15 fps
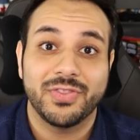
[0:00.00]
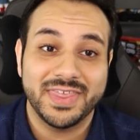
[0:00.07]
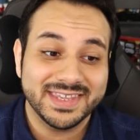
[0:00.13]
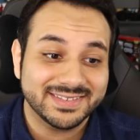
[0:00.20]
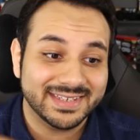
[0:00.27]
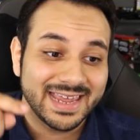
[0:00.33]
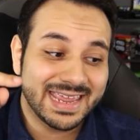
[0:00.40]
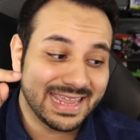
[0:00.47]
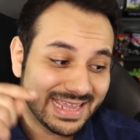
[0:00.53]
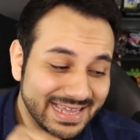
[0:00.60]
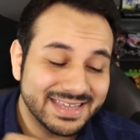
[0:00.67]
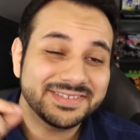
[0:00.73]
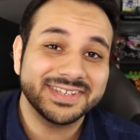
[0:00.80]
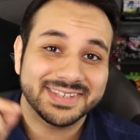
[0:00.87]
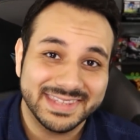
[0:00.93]
this
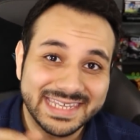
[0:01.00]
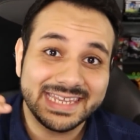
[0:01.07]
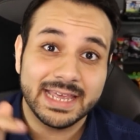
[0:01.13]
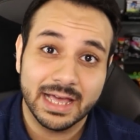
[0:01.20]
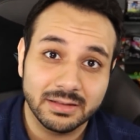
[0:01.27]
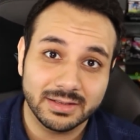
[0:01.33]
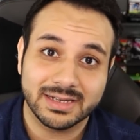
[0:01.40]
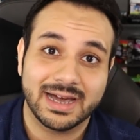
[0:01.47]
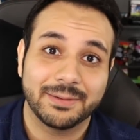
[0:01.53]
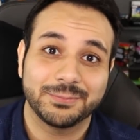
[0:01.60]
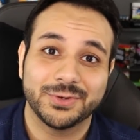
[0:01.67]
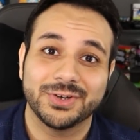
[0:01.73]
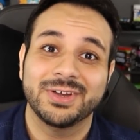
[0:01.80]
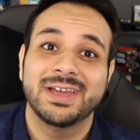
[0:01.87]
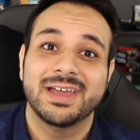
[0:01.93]
is the
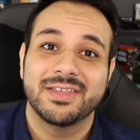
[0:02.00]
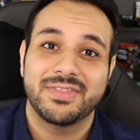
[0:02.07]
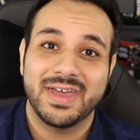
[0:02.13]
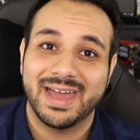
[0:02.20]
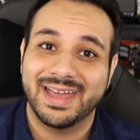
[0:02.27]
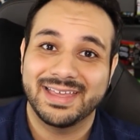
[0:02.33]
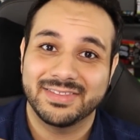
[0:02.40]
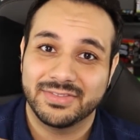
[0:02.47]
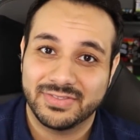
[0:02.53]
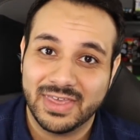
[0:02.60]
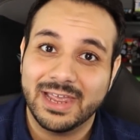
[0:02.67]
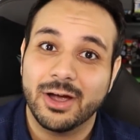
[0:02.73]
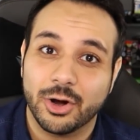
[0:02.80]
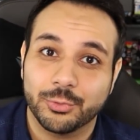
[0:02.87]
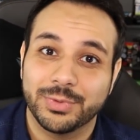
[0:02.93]
helicopter that
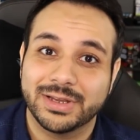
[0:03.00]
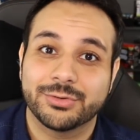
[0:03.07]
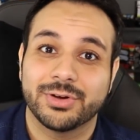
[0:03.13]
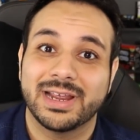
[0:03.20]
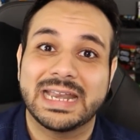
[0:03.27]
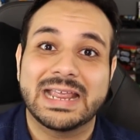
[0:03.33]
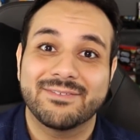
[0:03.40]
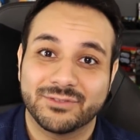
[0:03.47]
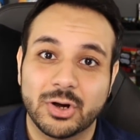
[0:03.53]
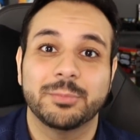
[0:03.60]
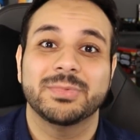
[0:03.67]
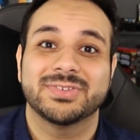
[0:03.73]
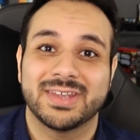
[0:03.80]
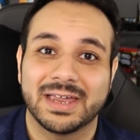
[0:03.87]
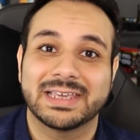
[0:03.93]
they are recreating
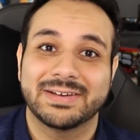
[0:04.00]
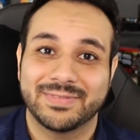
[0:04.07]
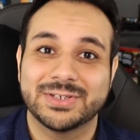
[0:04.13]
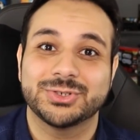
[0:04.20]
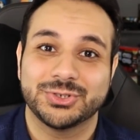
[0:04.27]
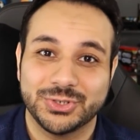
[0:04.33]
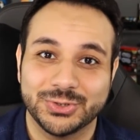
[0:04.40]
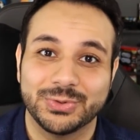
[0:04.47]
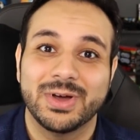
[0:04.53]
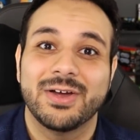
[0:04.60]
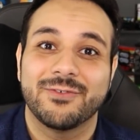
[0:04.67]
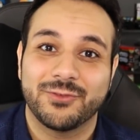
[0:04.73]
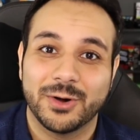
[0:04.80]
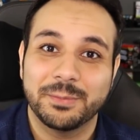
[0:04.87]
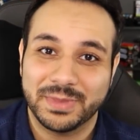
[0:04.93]
from Sonic Adventure 2,
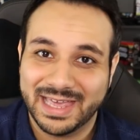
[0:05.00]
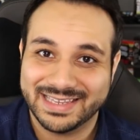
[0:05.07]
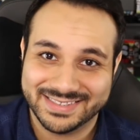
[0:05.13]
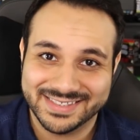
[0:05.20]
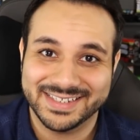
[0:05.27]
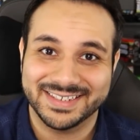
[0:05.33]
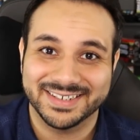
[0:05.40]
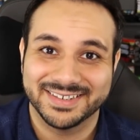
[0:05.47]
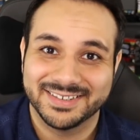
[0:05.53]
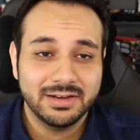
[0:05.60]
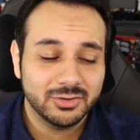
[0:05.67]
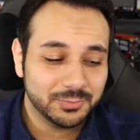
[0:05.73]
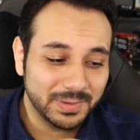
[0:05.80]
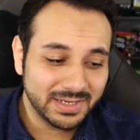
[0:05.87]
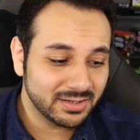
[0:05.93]
from that scene.
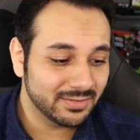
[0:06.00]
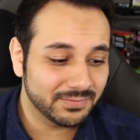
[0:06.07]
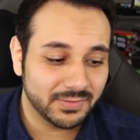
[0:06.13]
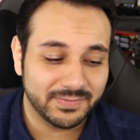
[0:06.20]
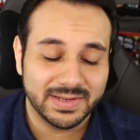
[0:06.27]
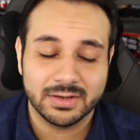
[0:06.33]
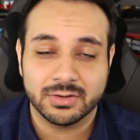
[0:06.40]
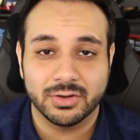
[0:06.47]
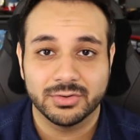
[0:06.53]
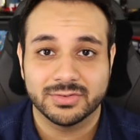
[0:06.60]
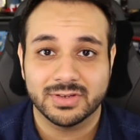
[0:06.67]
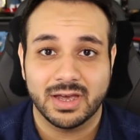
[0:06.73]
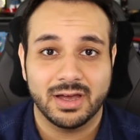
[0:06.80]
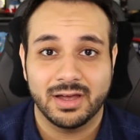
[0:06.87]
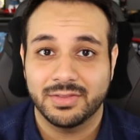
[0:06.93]
And speaking of the
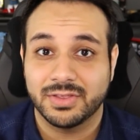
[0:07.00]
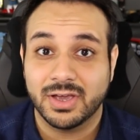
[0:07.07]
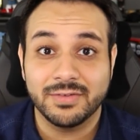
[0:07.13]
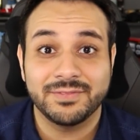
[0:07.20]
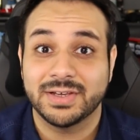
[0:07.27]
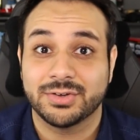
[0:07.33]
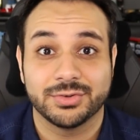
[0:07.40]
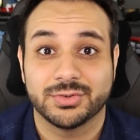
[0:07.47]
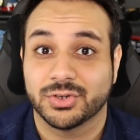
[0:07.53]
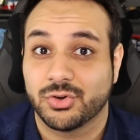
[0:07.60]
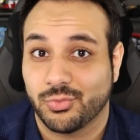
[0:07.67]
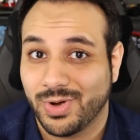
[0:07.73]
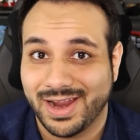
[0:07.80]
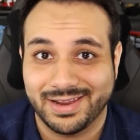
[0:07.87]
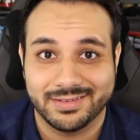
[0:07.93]
vehicles, the gun vehicles look
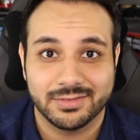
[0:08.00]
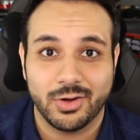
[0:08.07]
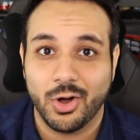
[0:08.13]
great.